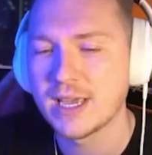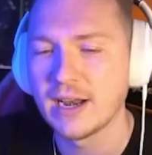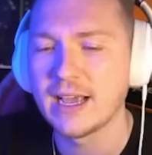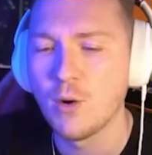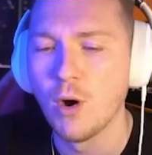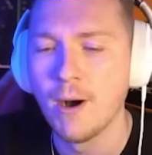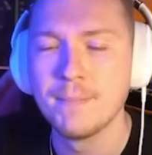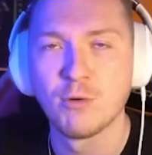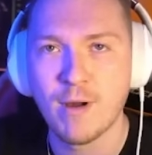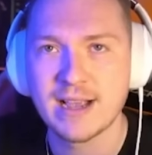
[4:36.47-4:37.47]
we're going to go
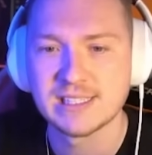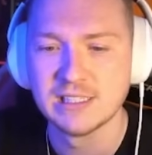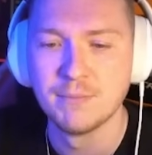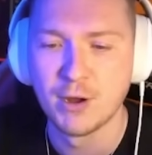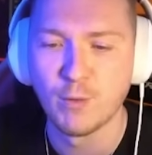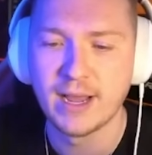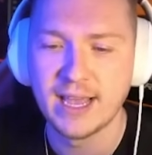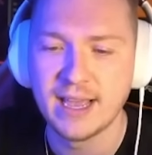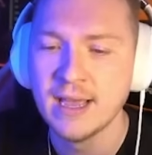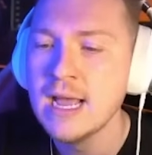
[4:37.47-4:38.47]
up the ranks a little bit right
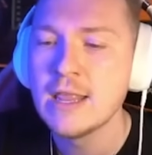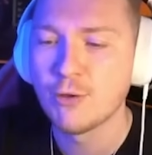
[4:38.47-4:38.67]
here.